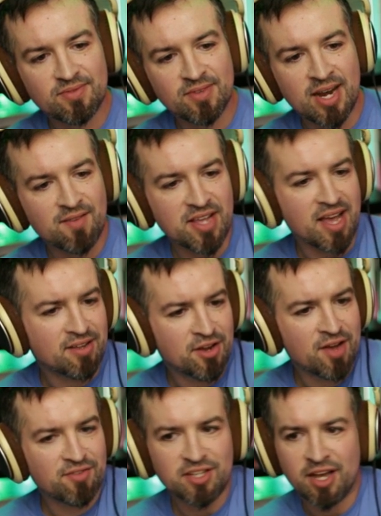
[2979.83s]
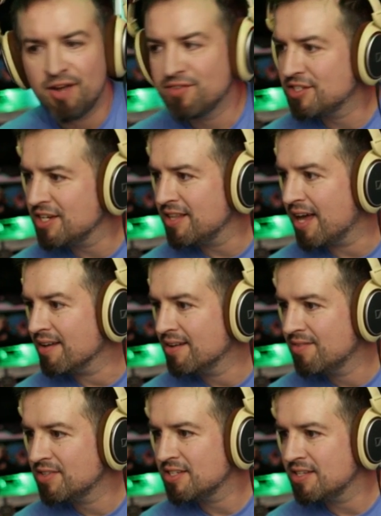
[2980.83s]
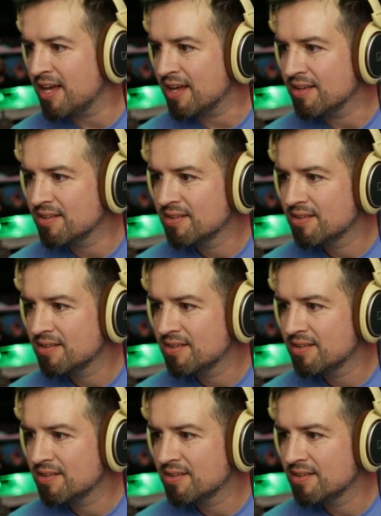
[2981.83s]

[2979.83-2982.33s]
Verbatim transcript: I never yeah never I never seen that. Never seen that.